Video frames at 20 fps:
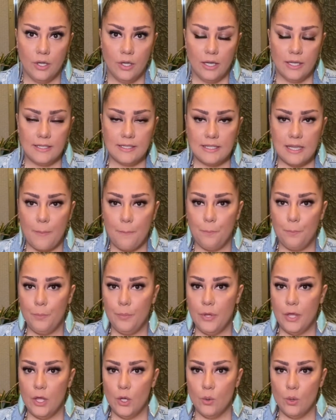It's a
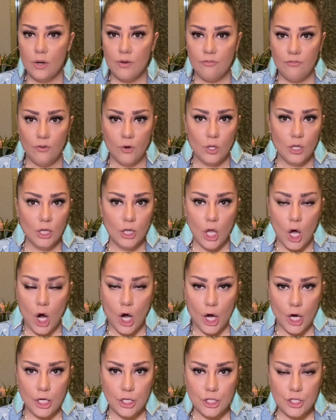beautiful,
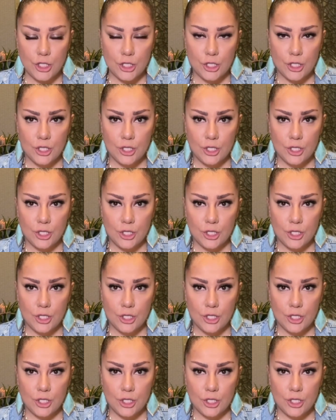large